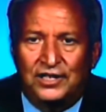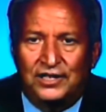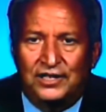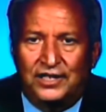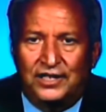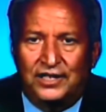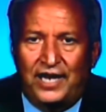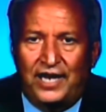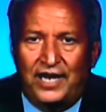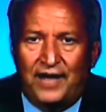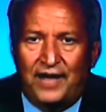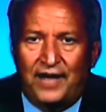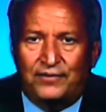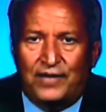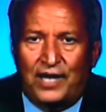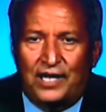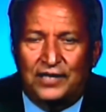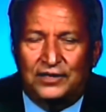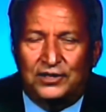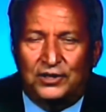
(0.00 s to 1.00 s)
can have
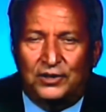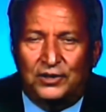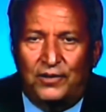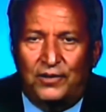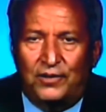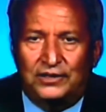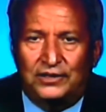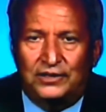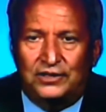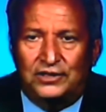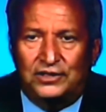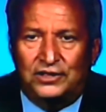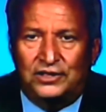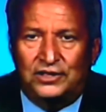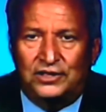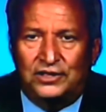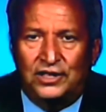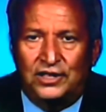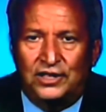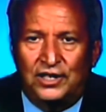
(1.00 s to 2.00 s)

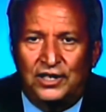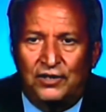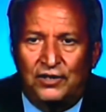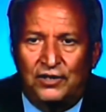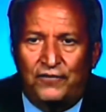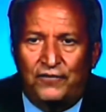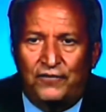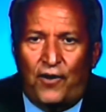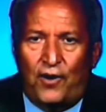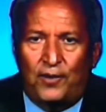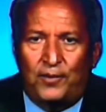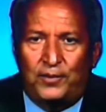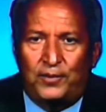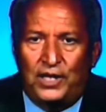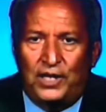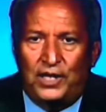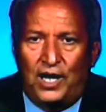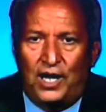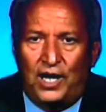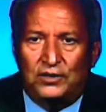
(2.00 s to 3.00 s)
consequences far
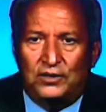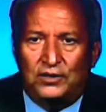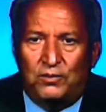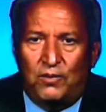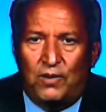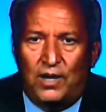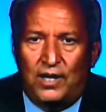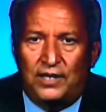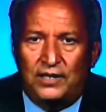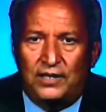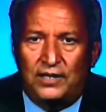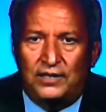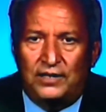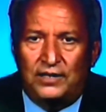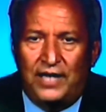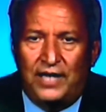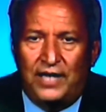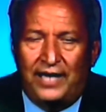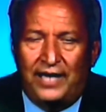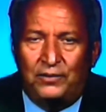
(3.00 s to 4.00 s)
beyond what
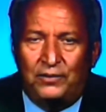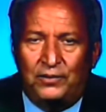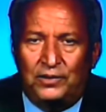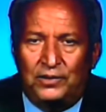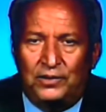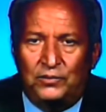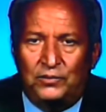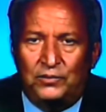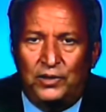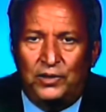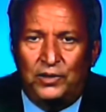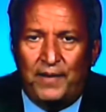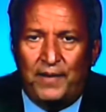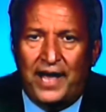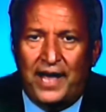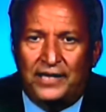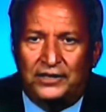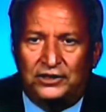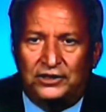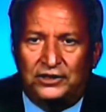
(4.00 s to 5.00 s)
anyone would
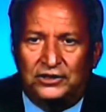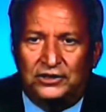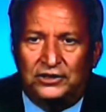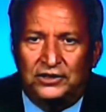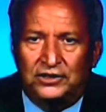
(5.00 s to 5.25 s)
imagine.